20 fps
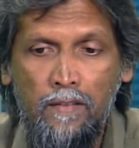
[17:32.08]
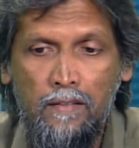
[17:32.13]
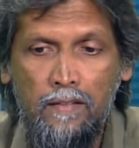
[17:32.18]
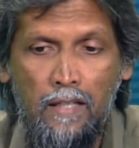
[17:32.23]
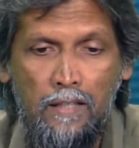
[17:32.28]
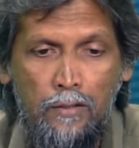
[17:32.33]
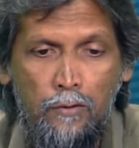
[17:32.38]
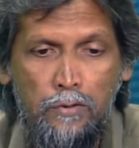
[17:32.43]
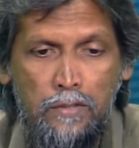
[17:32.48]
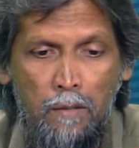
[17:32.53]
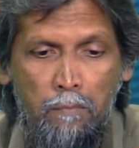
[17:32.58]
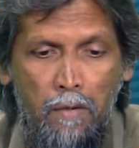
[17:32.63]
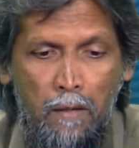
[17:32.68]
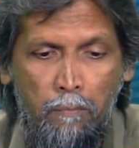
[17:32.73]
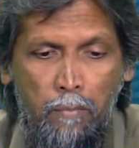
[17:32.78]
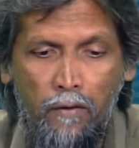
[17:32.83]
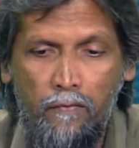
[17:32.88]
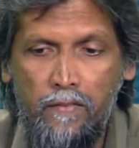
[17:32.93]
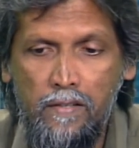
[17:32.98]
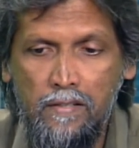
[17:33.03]
that he was a
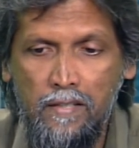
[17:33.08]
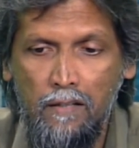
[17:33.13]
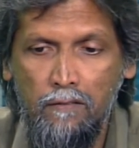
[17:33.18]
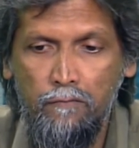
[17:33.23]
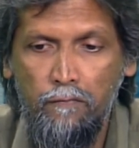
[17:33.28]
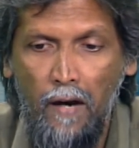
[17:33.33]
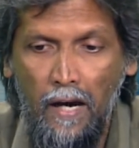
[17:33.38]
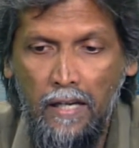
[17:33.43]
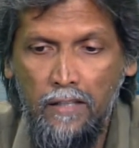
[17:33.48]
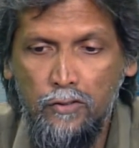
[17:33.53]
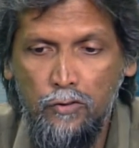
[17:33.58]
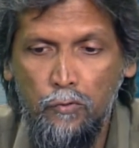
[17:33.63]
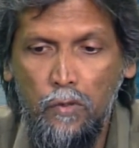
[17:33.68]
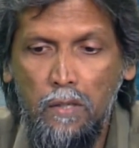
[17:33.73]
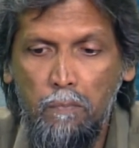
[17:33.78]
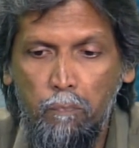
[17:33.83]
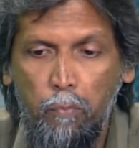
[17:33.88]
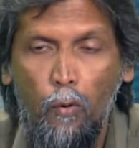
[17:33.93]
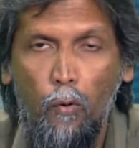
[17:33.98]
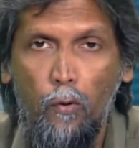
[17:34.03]
member of this
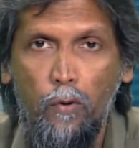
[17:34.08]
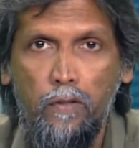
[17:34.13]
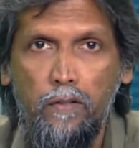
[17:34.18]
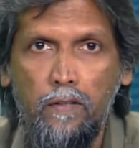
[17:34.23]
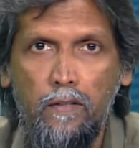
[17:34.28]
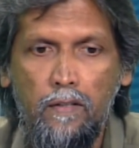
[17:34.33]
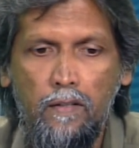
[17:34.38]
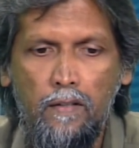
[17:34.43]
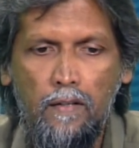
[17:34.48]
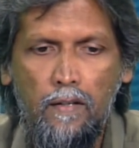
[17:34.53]
advisory board.